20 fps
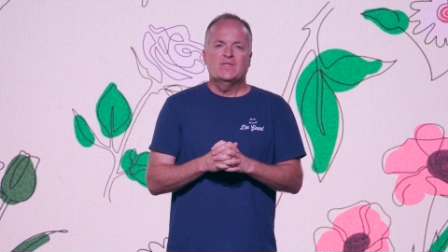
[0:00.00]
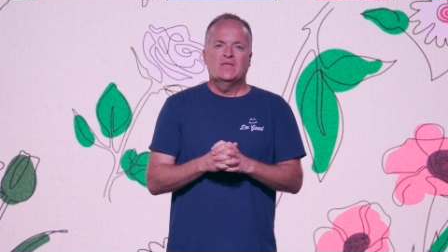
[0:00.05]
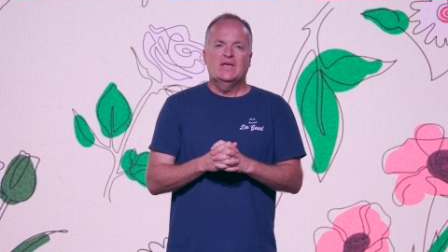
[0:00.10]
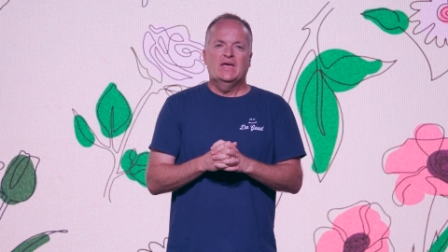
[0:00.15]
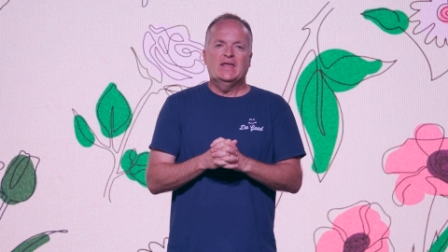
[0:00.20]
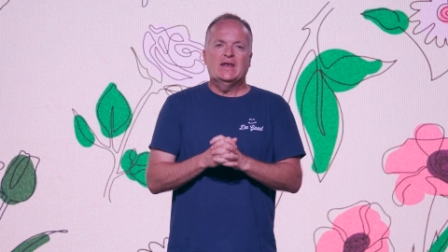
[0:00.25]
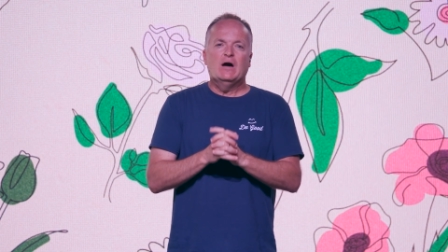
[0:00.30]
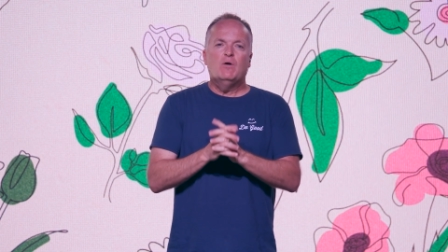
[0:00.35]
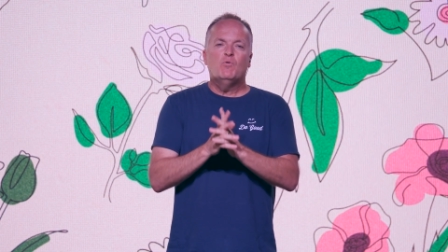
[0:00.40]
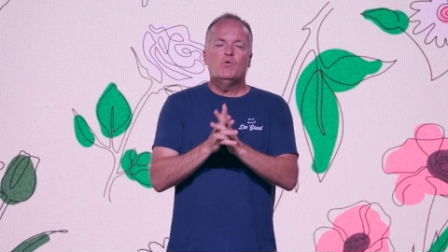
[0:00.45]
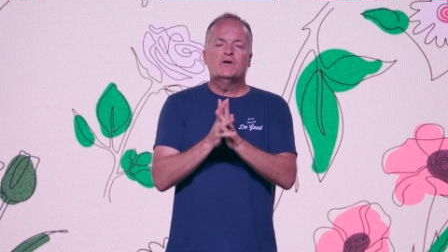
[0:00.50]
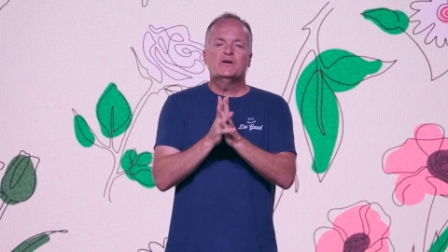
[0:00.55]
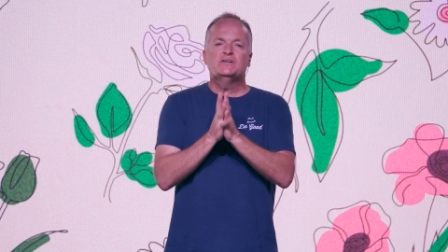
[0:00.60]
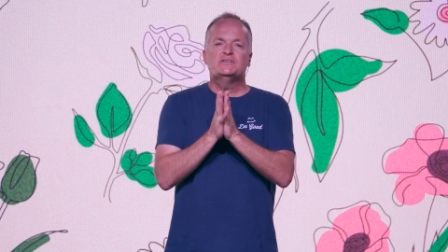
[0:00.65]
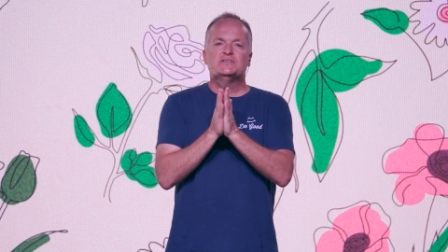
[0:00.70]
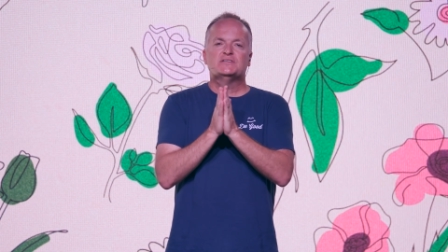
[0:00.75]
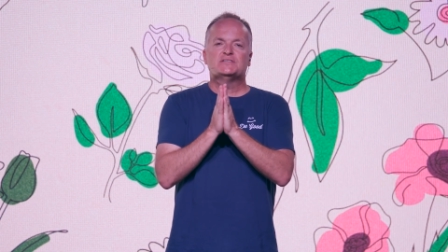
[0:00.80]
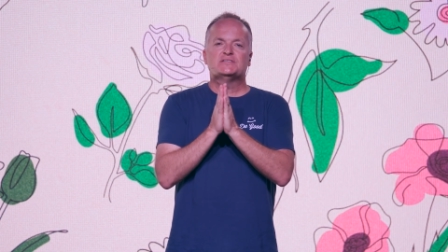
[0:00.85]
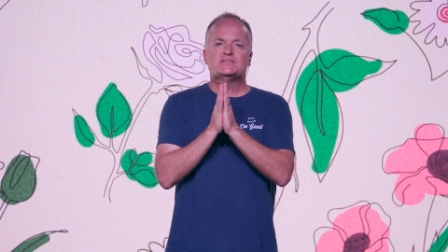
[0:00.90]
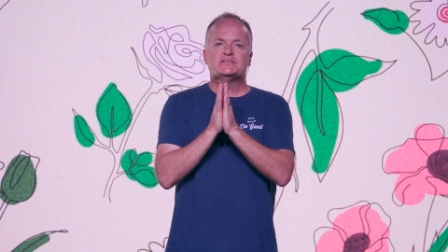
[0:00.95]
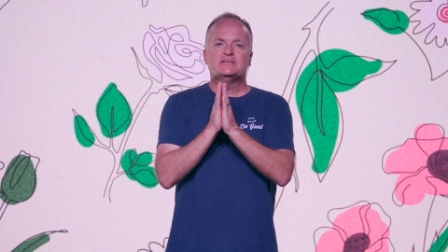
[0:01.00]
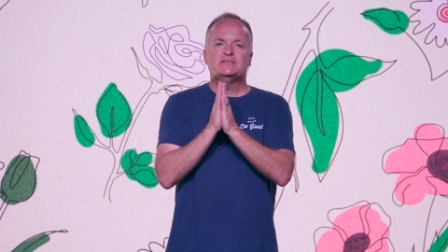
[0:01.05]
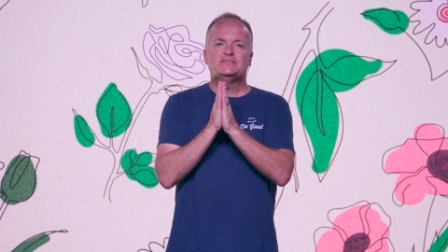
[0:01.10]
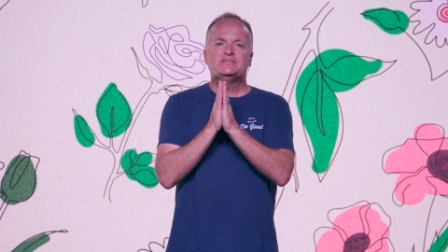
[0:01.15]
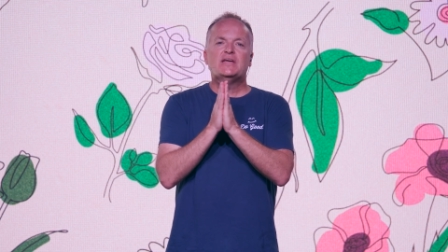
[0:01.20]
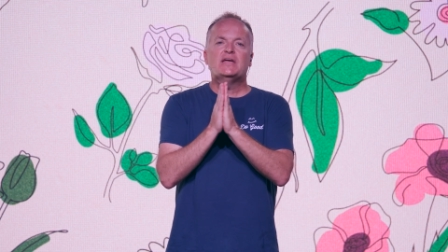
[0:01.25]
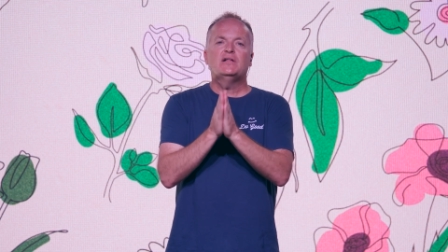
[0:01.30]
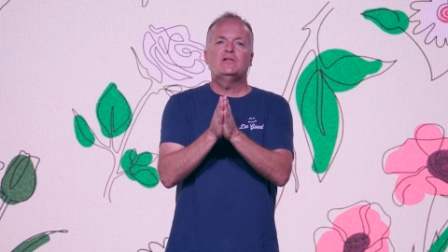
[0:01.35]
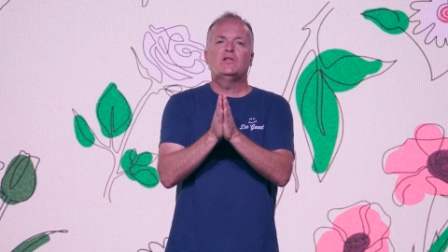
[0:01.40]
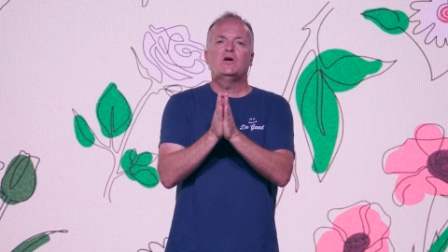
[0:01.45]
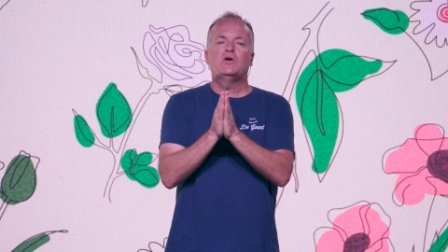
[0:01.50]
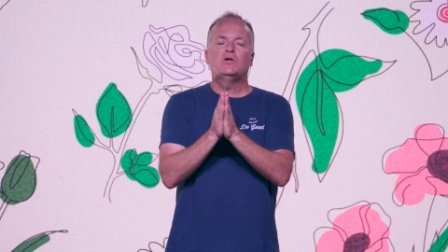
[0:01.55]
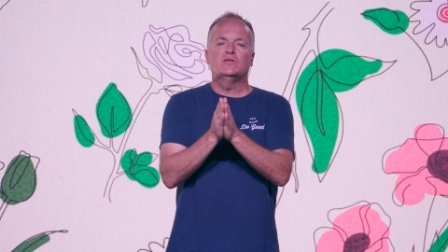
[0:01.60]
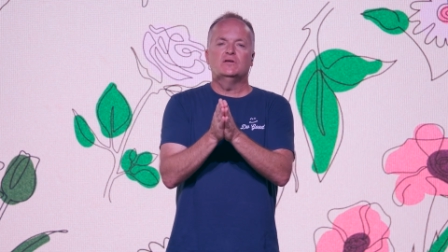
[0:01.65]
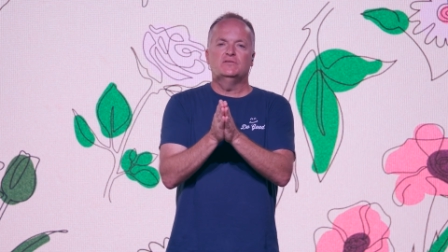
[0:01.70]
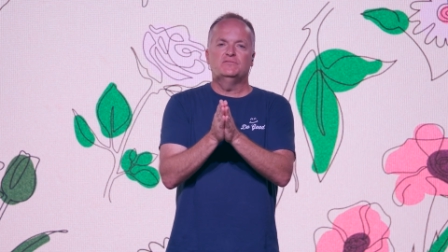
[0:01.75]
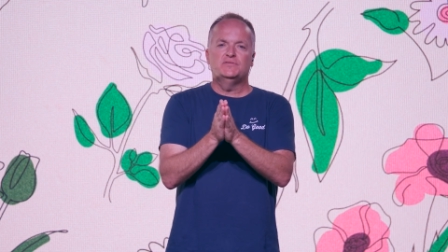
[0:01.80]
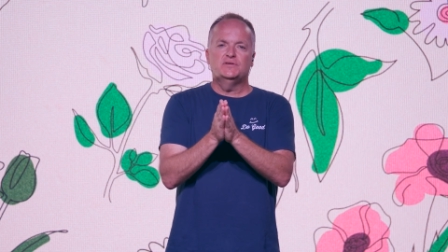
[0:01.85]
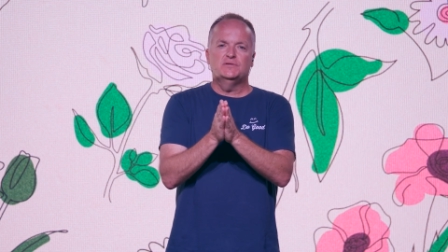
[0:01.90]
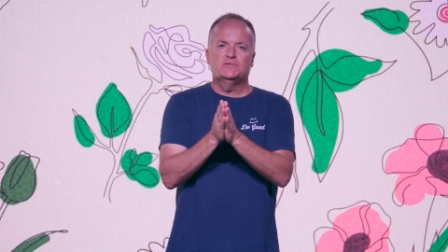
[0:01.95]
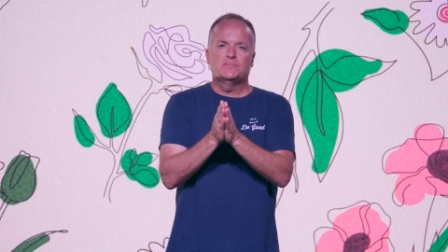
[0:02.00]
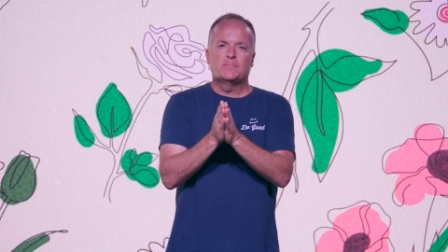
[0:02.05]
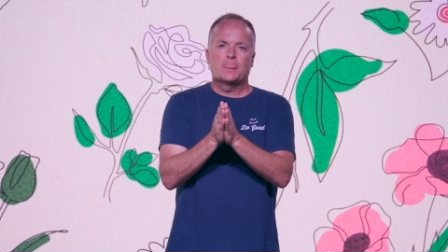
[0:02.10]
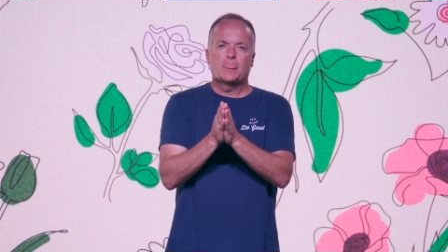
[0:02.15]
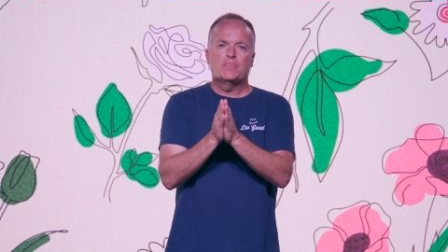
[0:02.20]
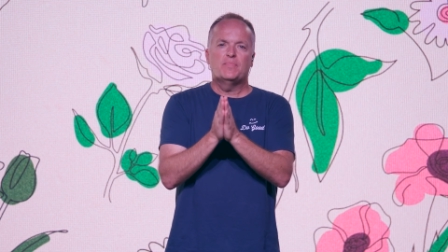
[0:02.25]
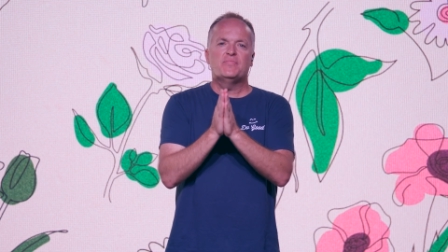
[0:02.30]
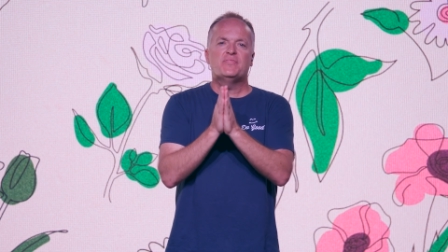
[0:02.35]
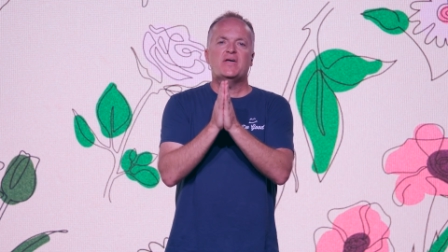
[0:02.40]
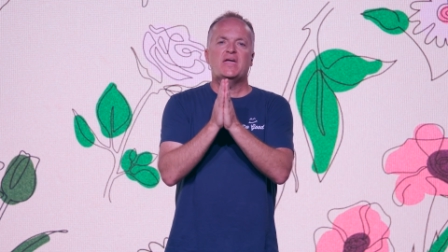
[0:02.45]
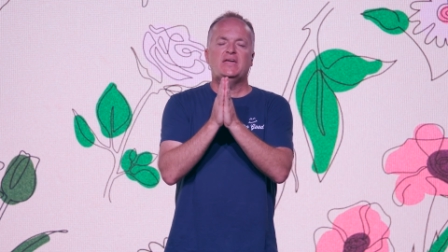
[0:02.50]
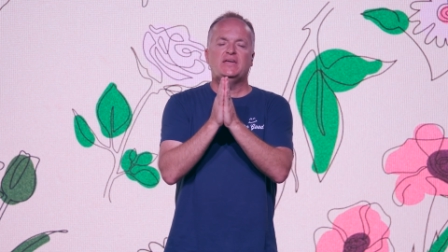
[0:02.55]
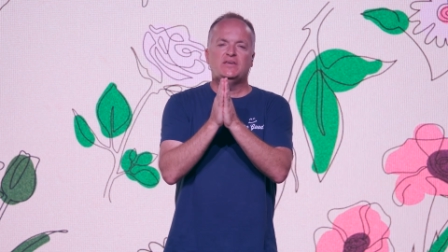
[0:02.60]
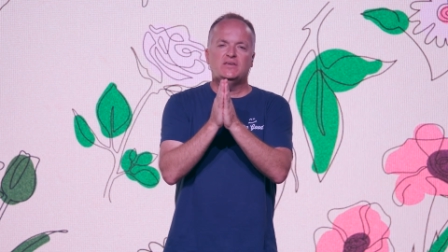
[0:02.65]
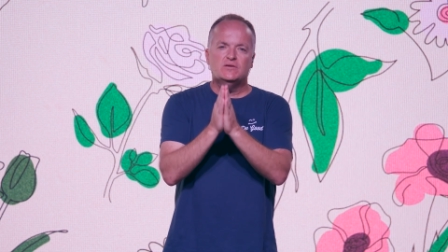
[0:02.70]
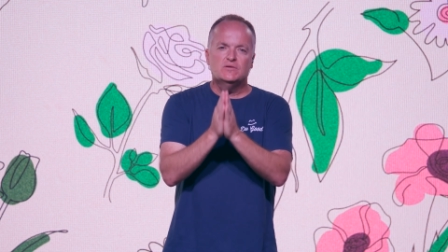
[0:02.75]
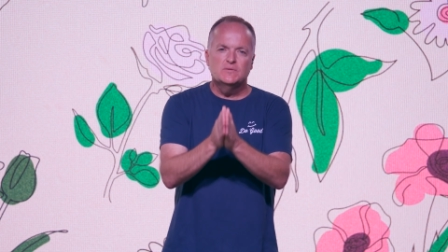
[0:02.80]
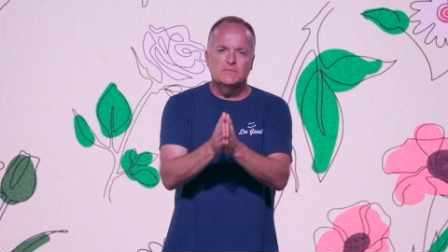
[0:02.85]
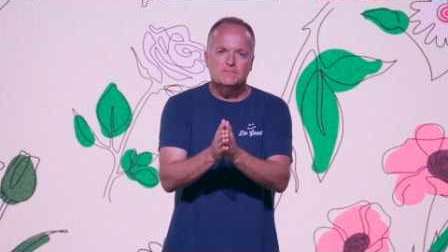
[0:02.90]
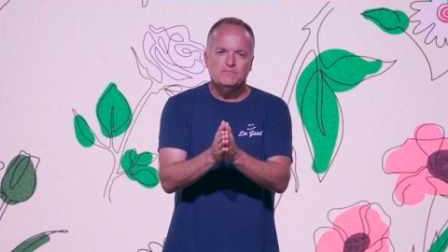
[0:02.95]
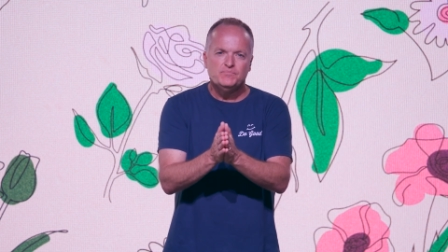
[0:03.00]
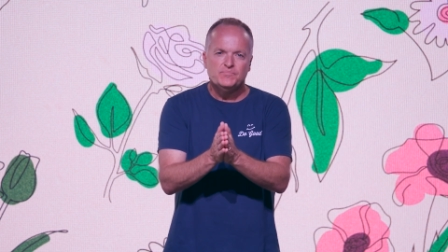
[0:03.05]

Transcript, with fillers: And I want to just tell all of you, thank you.